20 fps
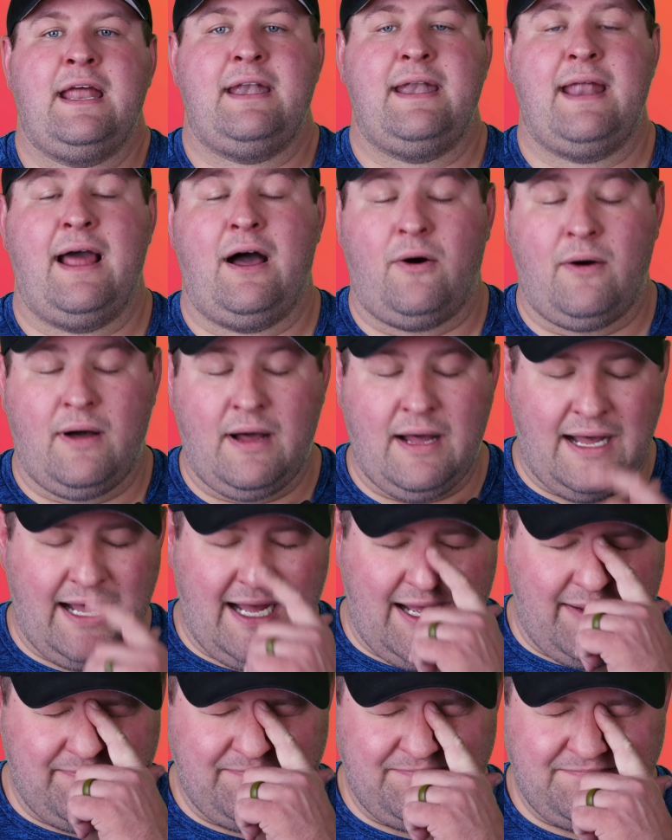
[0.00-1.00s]
Now,
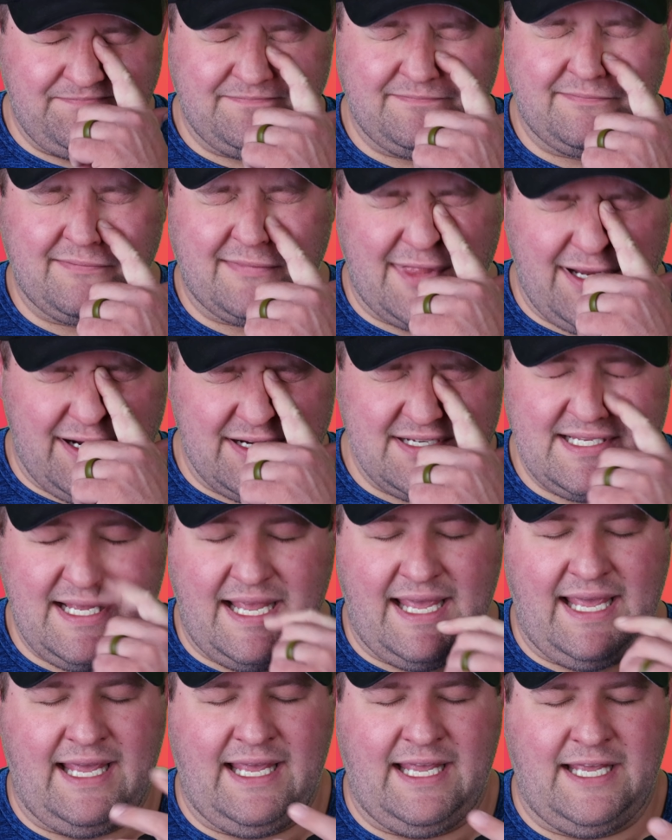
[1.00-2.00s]
there's
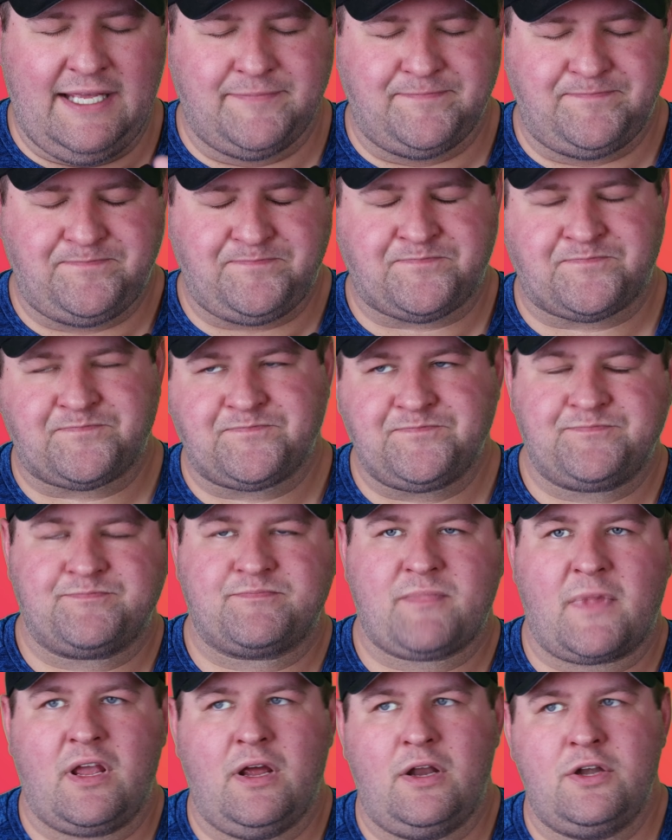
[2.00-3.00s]
a
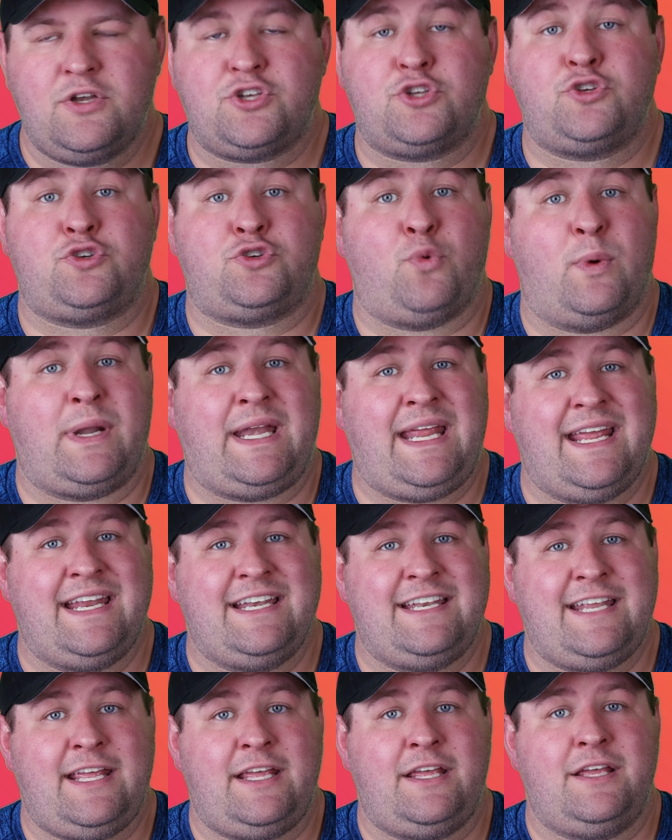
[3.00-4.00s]

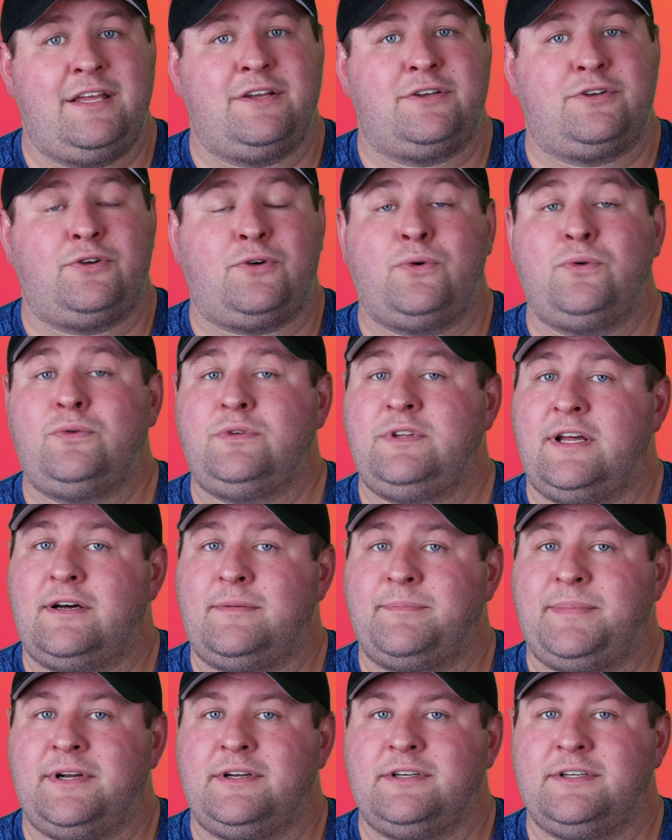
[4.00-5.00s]
28-day cool
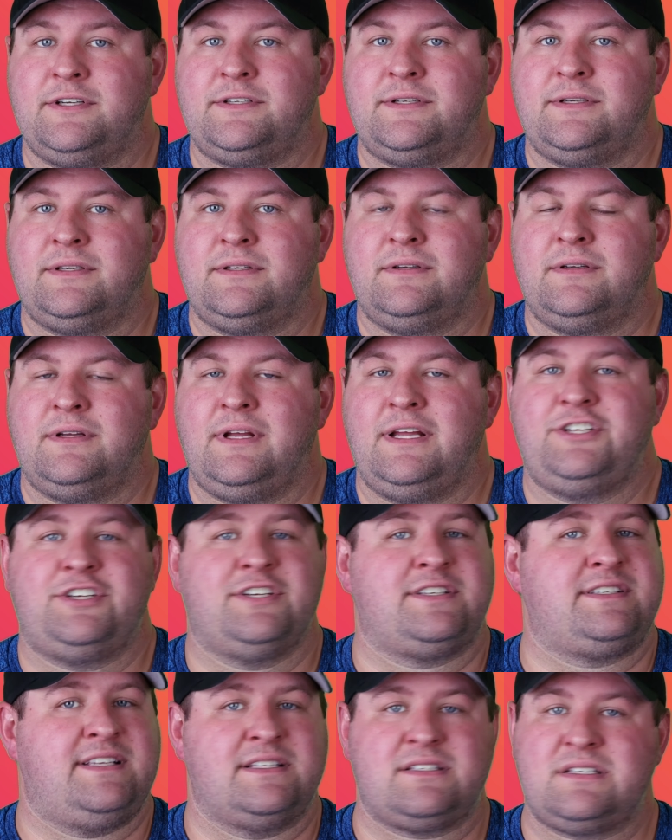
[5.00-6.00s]
down period. It
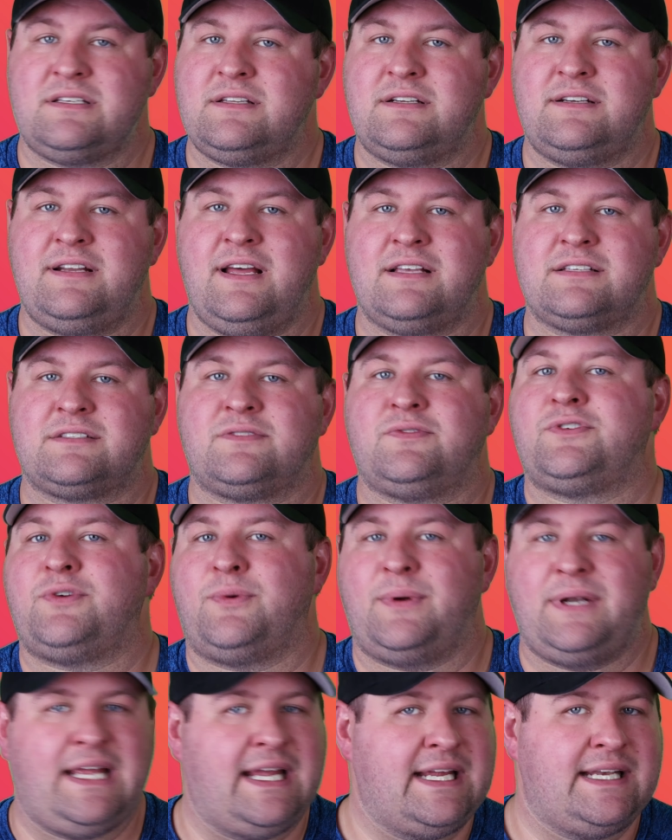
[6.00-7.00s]
just sits on their desk for
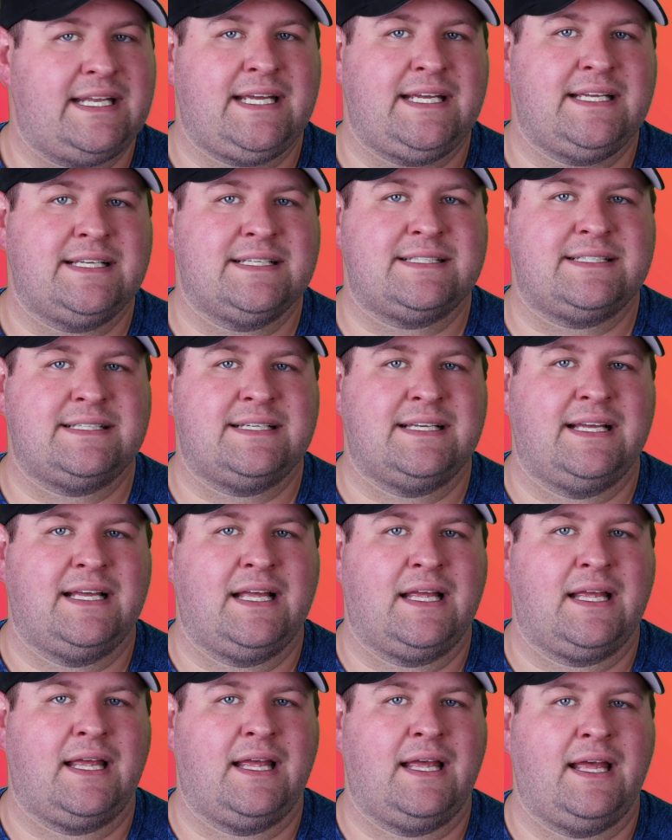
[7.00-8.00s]
28 days.
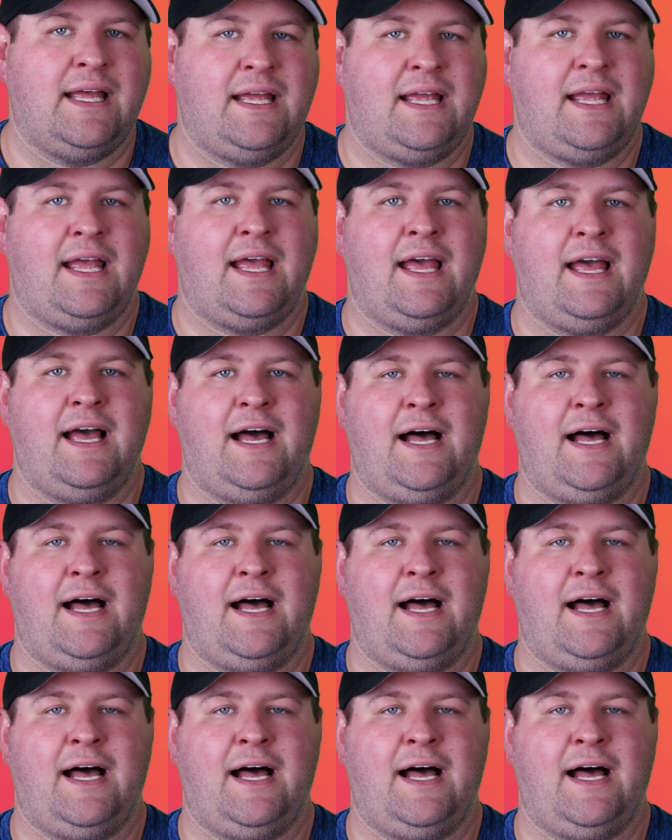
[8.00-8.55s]
Okay?